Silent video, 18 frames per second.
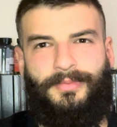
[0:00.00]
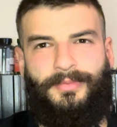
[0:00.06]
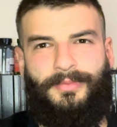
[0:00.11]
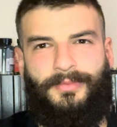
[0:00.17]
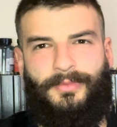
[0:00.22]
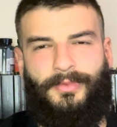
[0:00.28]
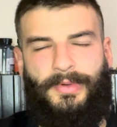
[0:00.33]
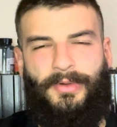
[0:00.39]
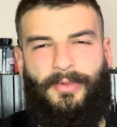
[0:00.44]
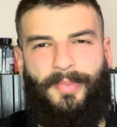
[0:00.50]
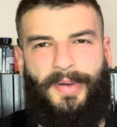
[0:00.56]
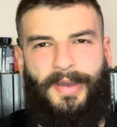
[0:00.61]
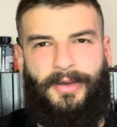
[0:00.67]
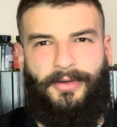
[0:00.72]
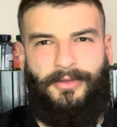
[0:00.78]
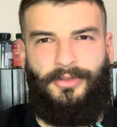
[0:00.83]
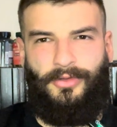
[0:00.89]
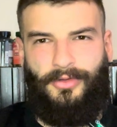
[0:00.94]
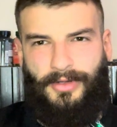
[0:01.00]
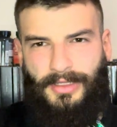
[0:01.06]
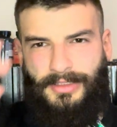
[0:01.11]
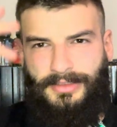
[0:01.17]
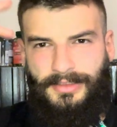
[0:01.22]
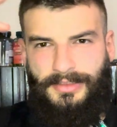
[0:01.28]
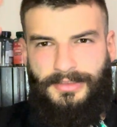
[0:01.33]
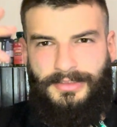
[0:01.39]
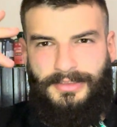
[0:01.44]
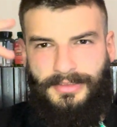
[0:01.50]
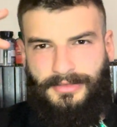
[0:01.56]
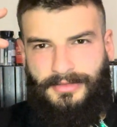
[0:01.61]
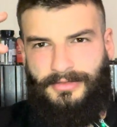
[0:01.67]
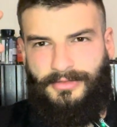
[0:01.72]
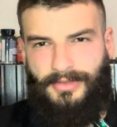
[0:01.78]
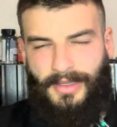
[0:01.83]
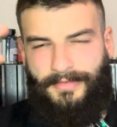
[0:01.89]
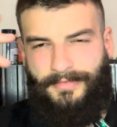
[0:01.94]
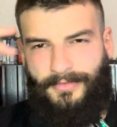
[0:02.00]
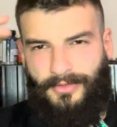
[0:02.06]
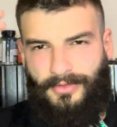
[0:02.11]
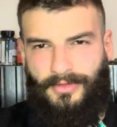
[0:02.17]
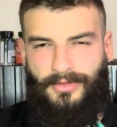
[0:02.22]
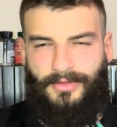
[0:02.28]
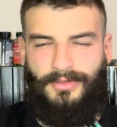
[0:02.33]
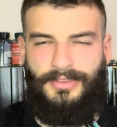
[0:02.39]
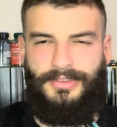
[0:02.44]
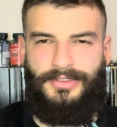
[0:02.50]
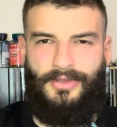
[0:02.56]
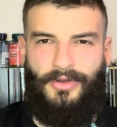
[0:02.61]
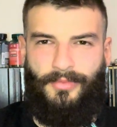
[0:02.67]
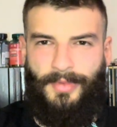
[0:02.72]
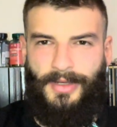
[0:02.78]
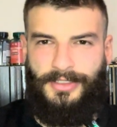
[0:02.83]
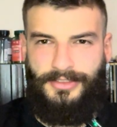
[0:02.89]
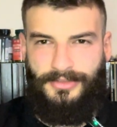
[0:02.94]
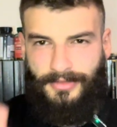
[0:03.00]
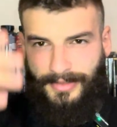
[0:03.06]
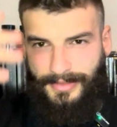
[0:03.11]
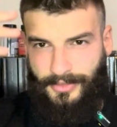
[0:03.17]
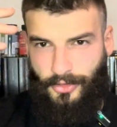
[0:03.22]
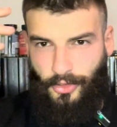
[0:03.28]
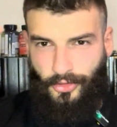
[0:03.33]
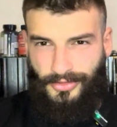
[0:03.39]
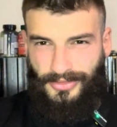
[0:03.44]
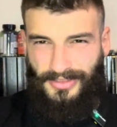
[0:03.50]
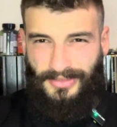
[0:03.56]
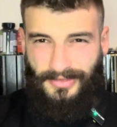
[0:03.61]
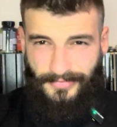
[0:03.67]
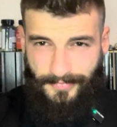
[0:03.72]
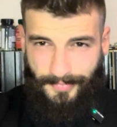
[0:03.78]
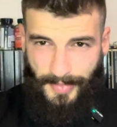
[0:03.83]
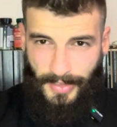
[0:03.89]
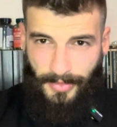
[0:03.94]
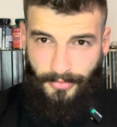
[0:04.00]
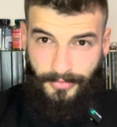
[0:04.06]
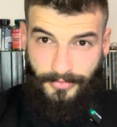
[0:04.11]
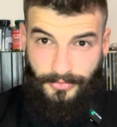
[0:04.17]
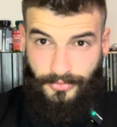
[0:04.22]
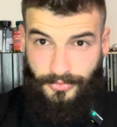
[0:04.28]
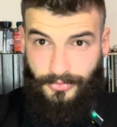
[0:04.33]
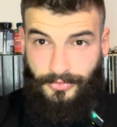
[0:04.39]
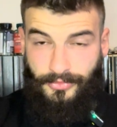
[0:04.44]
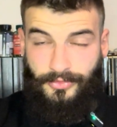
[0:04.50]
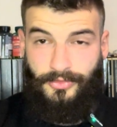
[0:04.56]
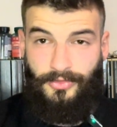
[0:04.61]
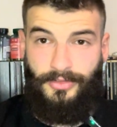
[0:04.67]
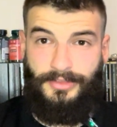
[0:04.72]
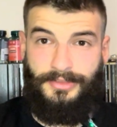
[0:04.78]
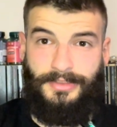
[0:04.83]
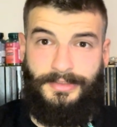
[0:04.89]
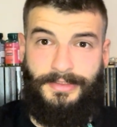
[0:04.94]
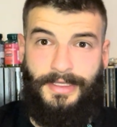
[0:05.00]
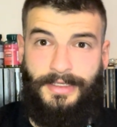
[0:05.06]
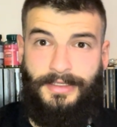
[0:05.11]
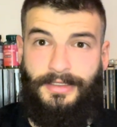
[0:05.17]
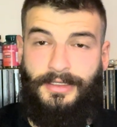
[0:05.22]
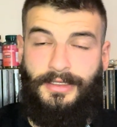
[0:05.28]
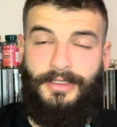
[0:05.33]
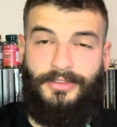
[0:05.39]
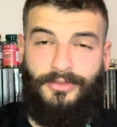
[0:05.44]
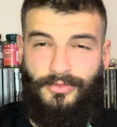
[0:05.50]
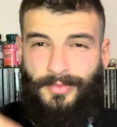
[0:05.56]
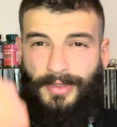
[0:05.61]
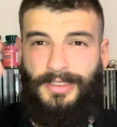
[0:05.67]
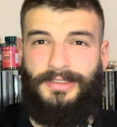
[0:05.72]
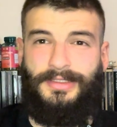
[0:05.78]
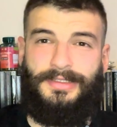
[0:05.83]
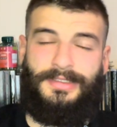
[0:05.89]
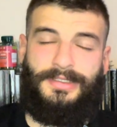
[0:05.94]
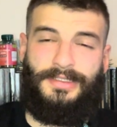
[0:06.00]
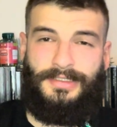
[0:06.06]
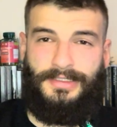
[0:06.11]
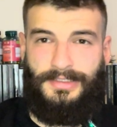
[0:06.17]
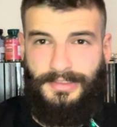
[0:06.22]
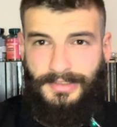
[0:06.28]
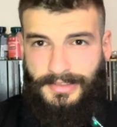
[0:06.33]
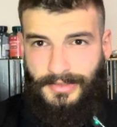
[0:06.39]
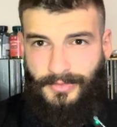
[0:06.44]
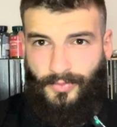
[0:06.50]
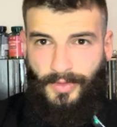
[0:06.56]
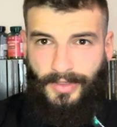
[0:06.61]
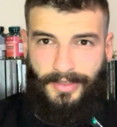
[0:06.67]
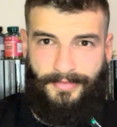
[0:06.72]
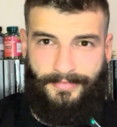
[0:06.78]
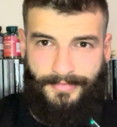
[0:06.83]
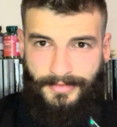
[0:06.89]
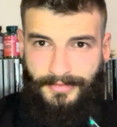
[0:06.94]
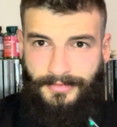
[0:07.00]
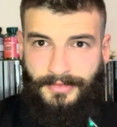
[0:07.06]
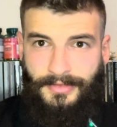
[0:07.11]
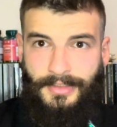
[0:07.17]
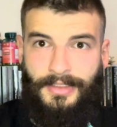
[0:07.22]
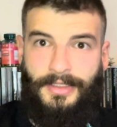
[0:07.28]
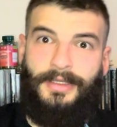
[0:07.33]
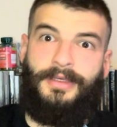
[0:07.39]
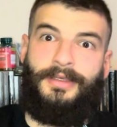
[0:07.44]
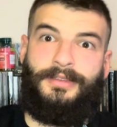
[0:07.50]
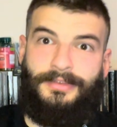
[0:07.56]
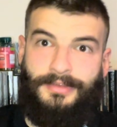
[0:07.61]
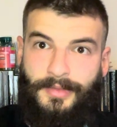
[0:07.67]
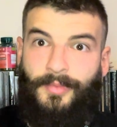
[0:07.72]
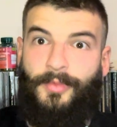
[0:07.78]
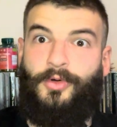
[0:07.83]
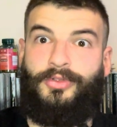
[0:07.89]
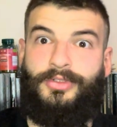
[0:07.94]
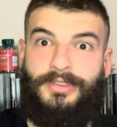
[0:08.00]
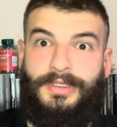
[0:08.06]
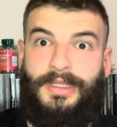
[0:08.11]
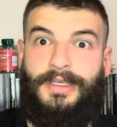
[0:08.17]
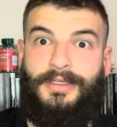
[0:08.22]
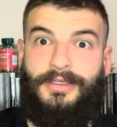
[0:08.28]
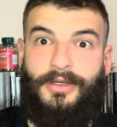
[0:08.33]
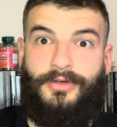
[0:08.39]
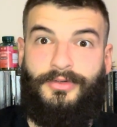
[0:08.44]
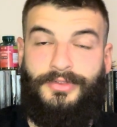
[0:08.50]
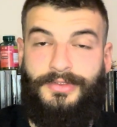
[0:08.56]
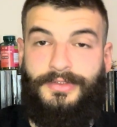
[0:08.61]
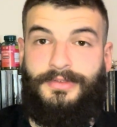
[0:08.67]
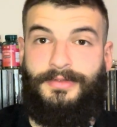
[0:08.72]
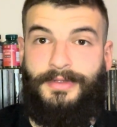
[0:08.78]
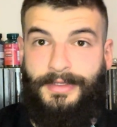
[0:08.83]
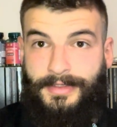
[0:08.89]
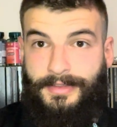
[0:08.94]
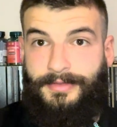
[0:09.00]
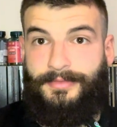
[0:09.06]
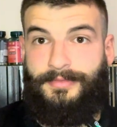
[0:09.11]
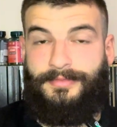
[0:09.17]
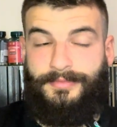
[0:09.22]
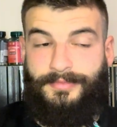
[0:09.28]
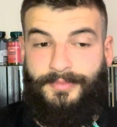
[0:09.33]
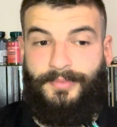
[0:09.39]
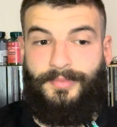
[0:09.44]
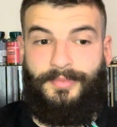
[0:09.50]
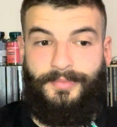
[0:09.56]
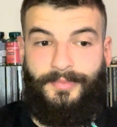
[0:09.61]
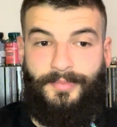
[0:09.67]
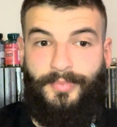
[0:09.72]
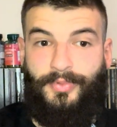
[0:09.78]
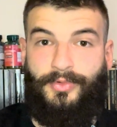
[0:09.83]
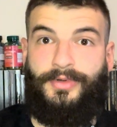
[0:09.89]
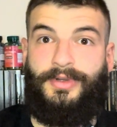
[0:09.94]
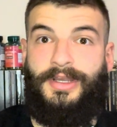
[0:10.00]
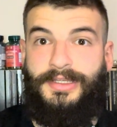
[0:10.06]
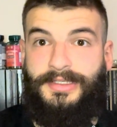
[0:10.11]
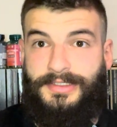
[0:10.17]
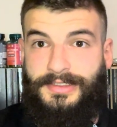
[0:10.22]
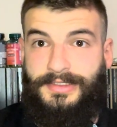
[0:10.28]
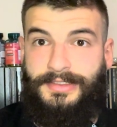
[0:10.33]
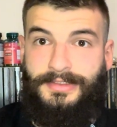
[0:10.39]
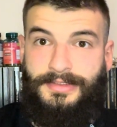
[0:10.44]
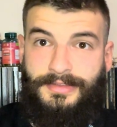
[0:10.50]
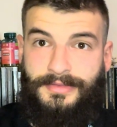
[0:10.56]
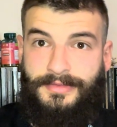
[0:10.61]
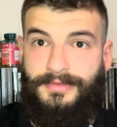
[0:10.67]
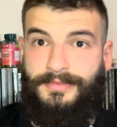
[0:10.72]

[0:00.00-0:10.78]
willpower, your energy. You have only so much like cognitive power during the day to make decisions and whatever. The more the day goes, like progresses,